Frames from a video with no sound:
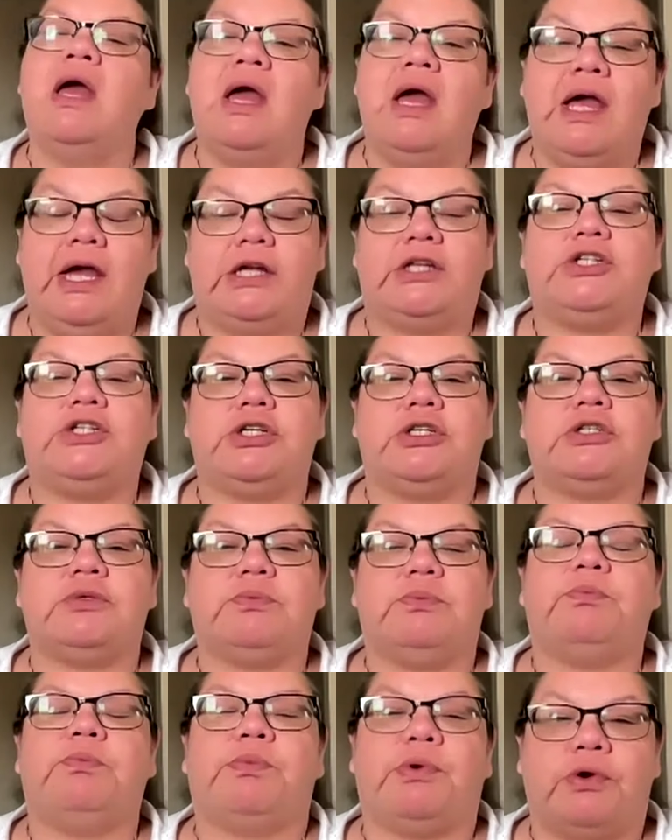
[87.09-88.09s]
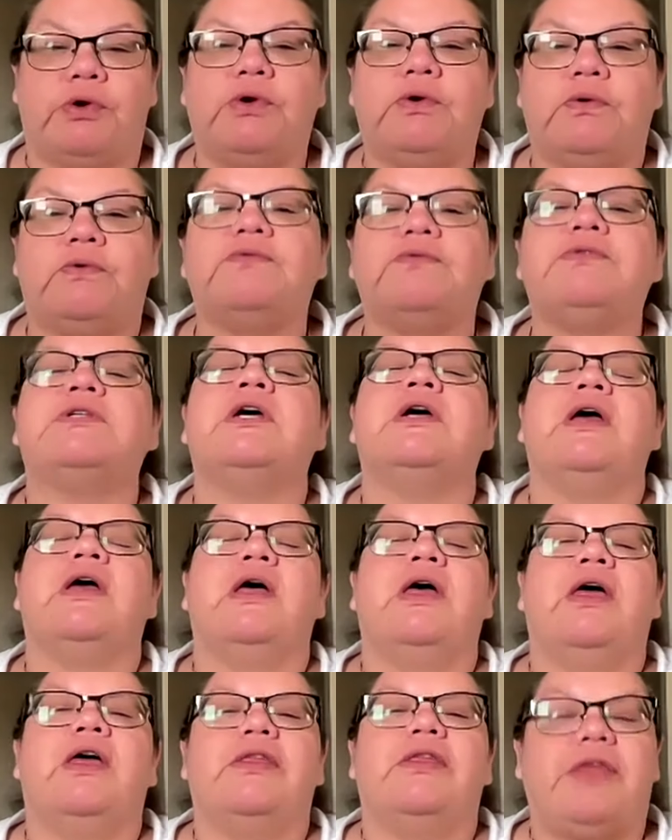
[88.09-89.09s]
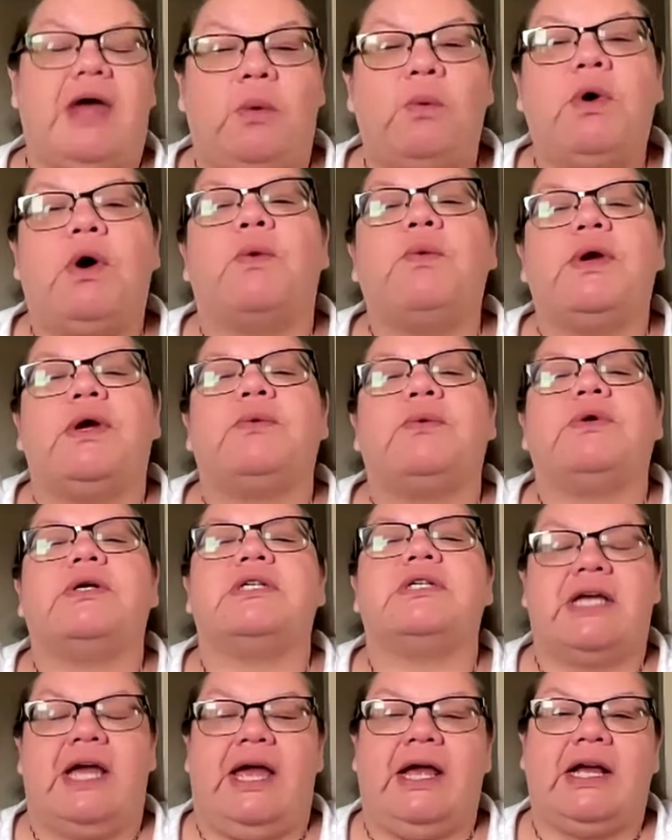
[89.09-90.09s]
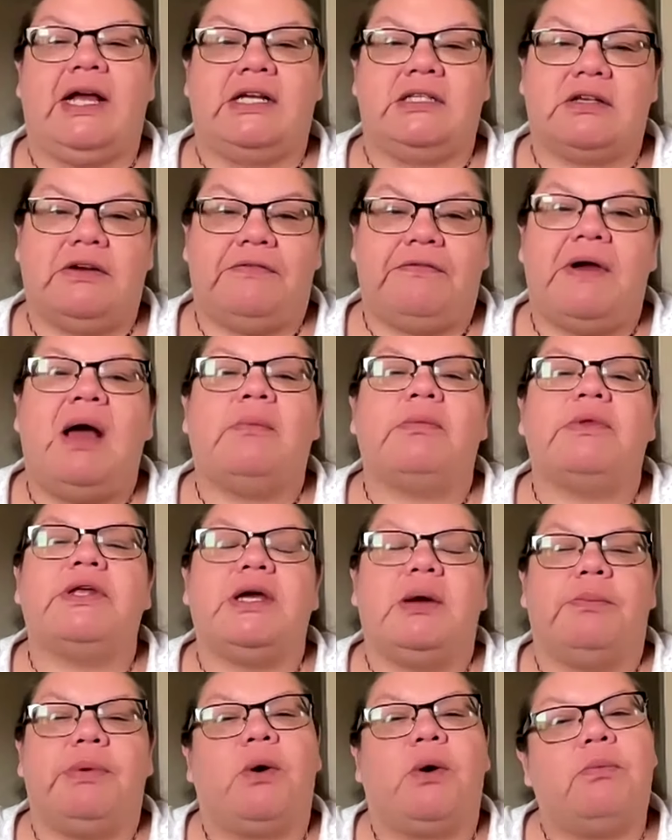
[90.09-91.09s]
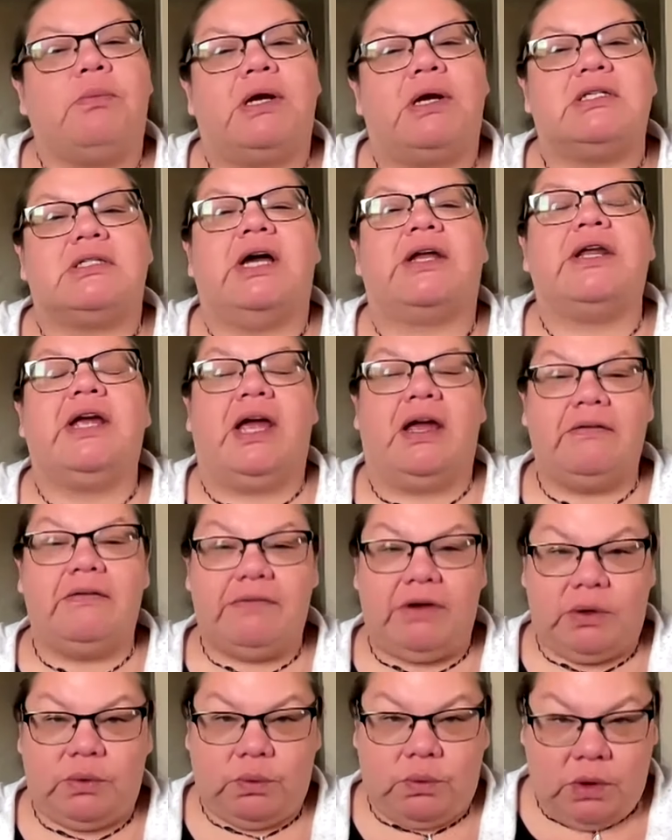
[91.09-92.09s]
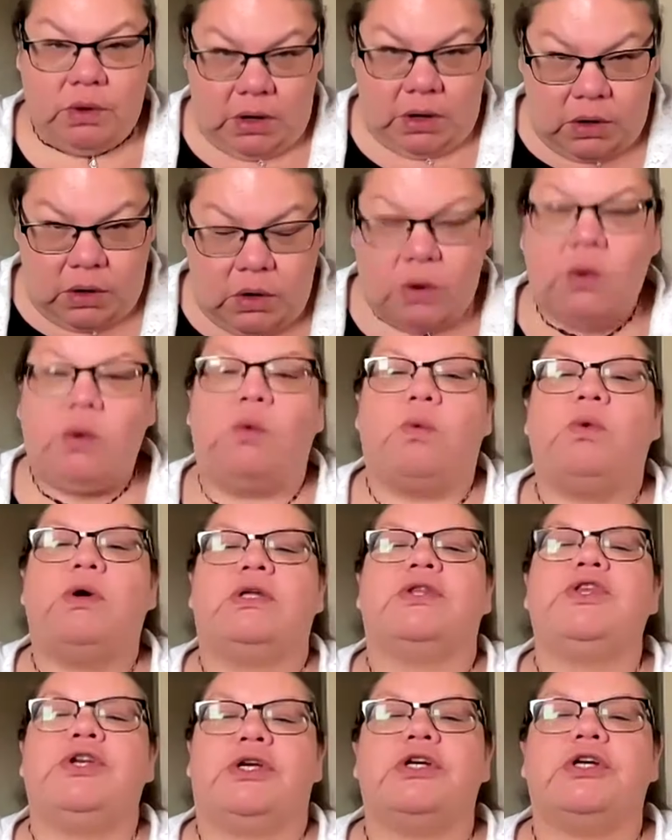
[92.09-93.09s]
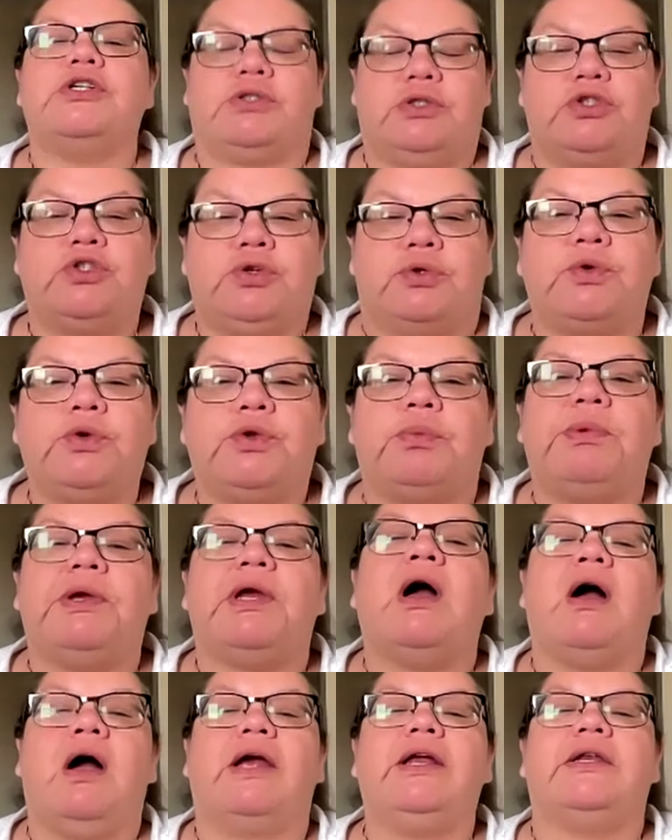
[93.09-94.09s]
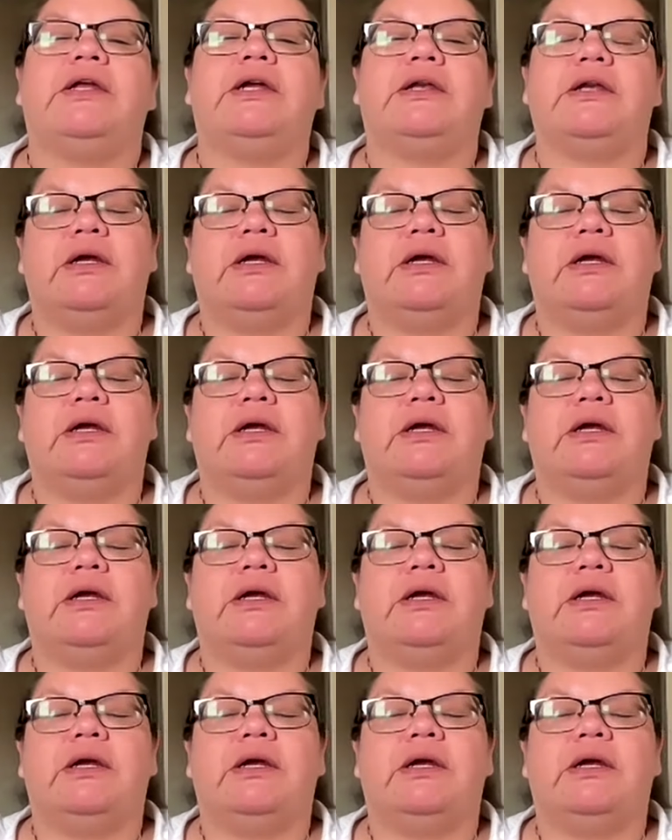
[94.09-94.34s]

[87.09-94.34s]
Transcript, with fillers: It just proves that what we were saying as a family about my son Haven, where there's truth behind it.